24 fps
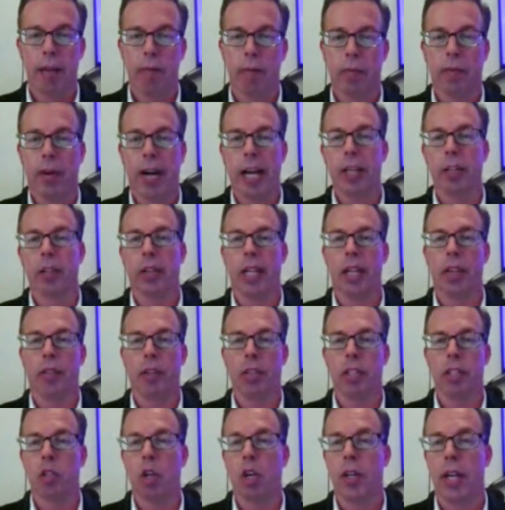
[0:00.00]
And finally,
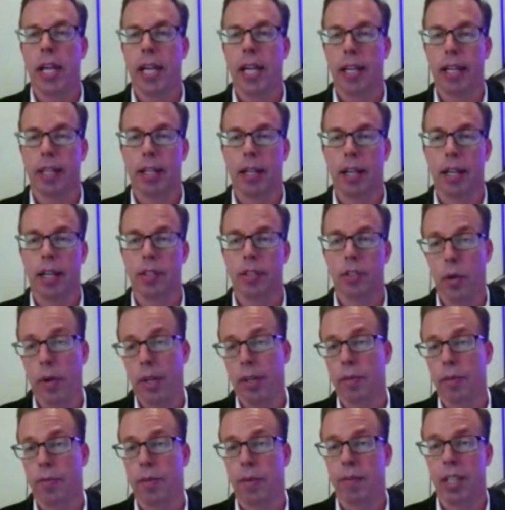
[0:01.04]
they're donating uh,
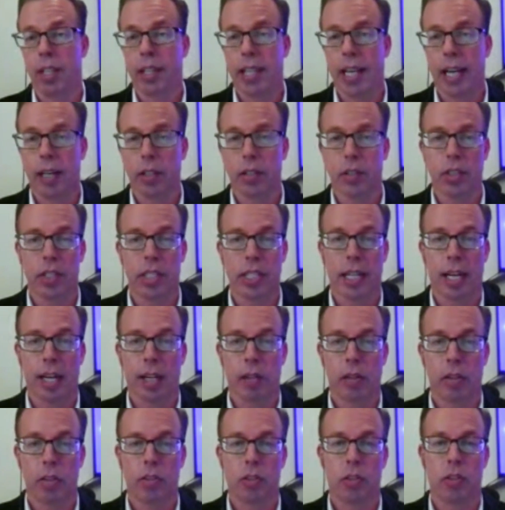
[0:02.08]

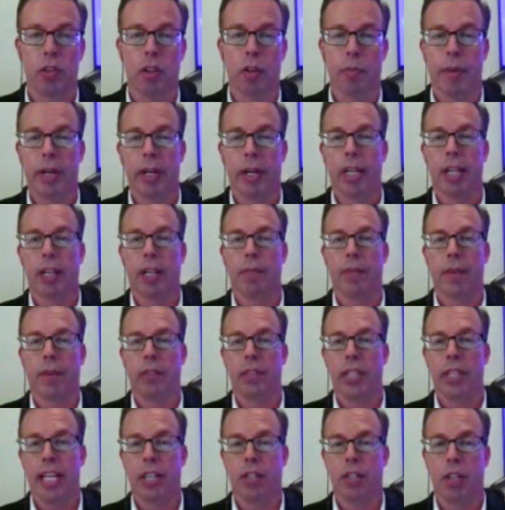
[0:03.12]
$250,000 to the American
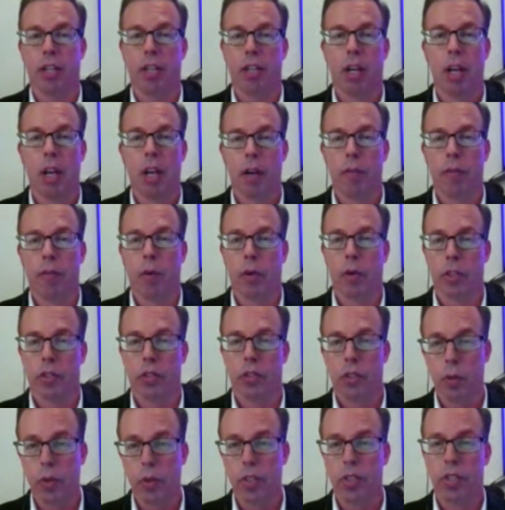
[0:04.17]
Foundation for
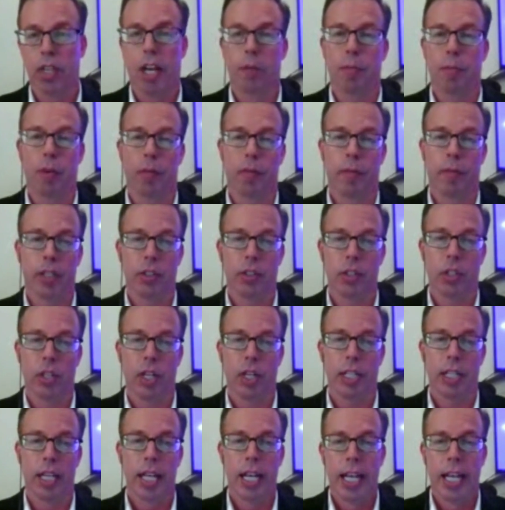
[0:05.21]
Suicide
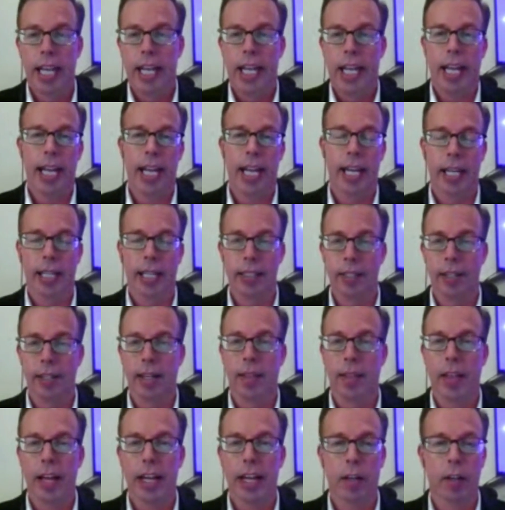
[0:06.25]
Prevention, and uh,
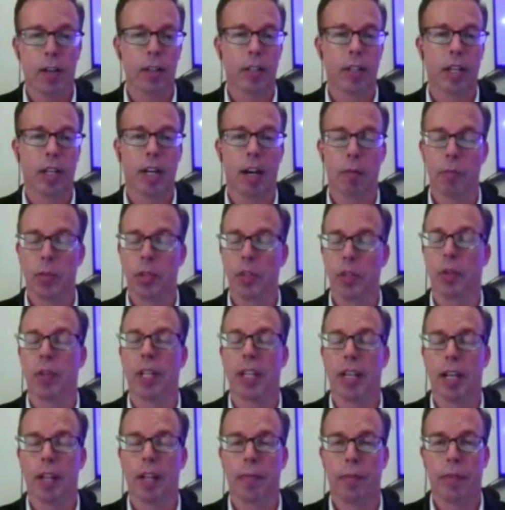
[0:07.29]
that couldn't come soon
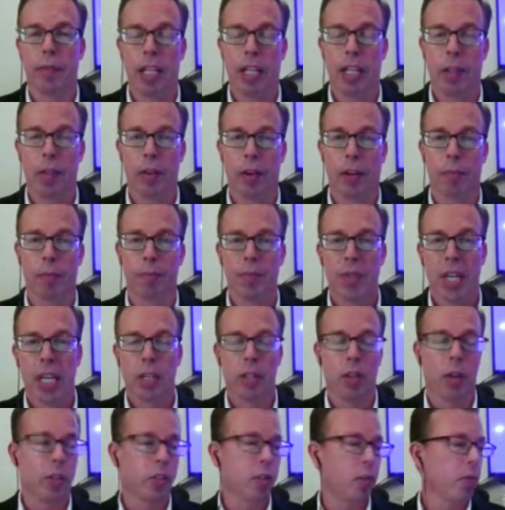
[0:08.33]
enough either.
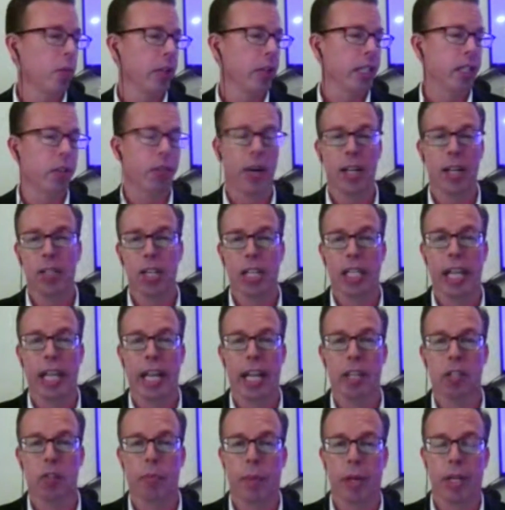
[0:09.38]
So it's a really tragic
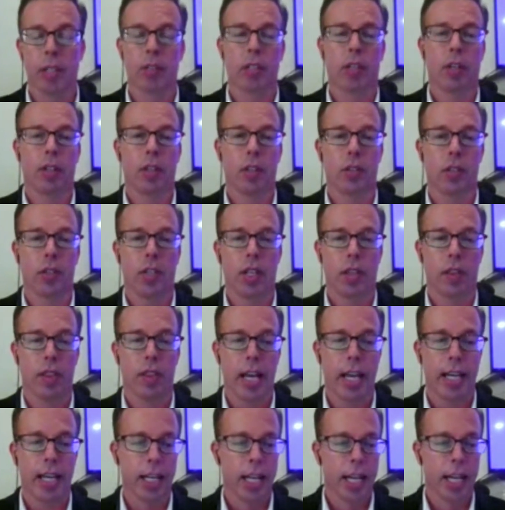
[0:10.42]
case, but it's good to see
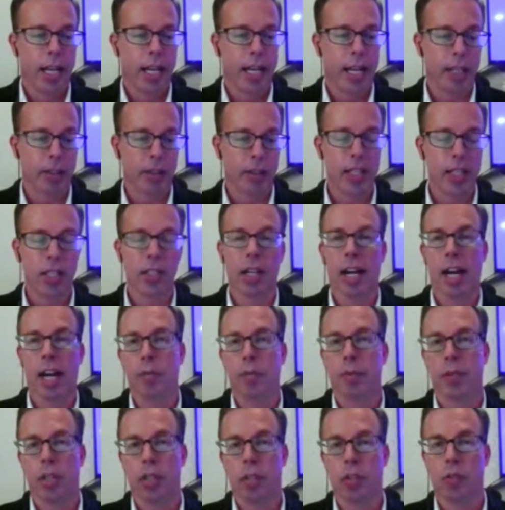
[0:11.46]
that at least
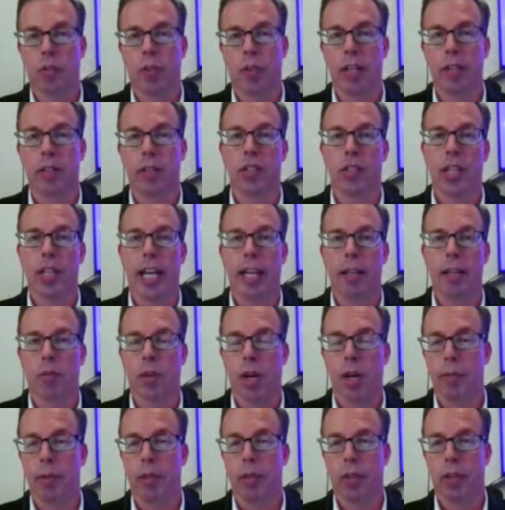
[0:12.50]
options traders at
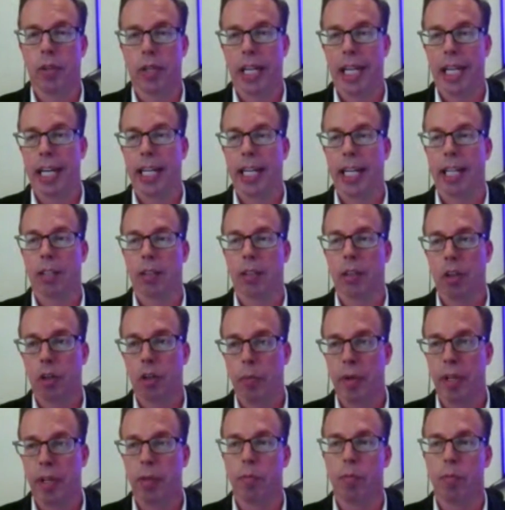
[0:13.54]
Robinhood are going to get a little
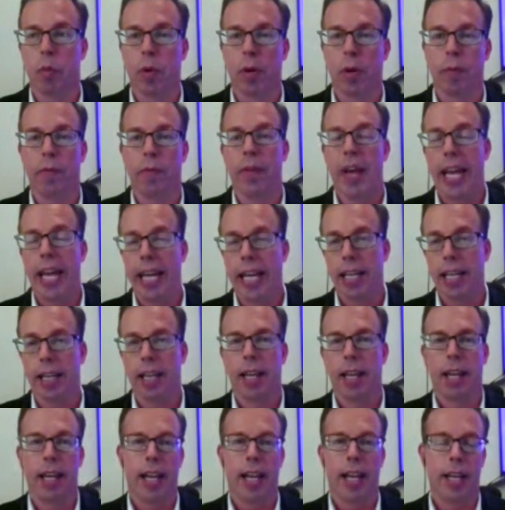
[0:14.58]
bit more vetting
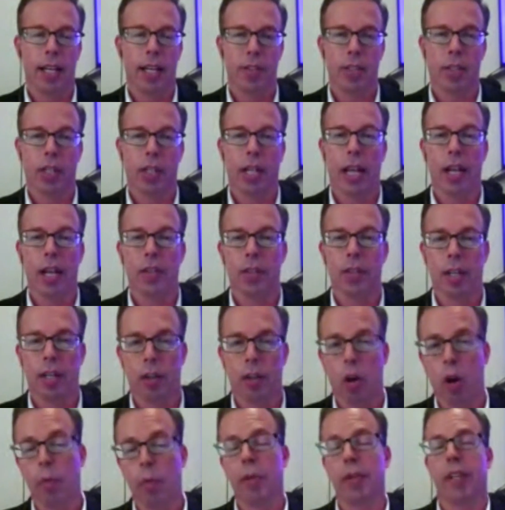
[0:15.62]
and education, and
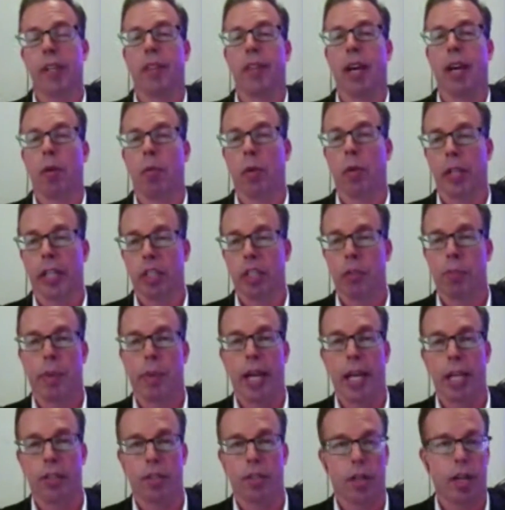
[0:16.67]
hopefully that will
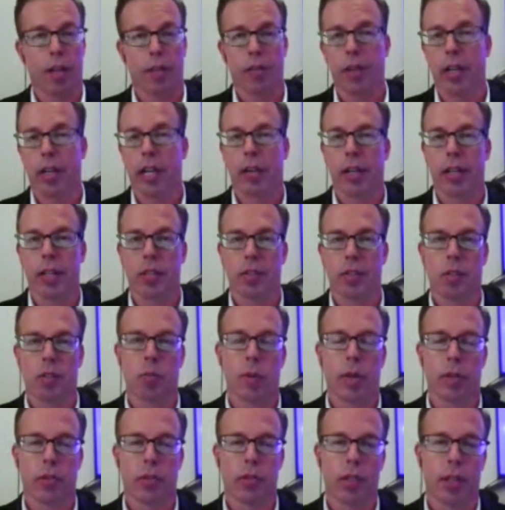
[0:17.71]
expand to other areas as
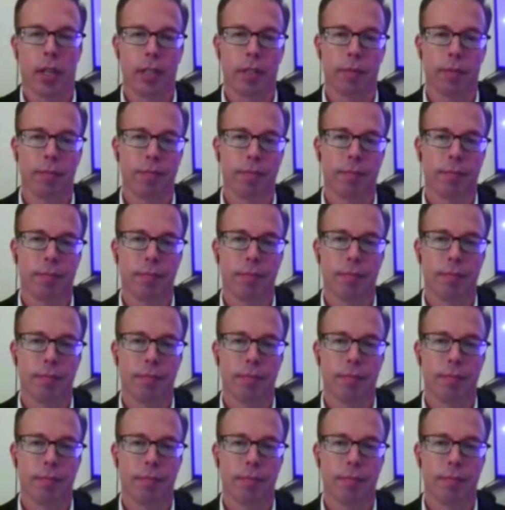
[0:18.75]
well, Shauna.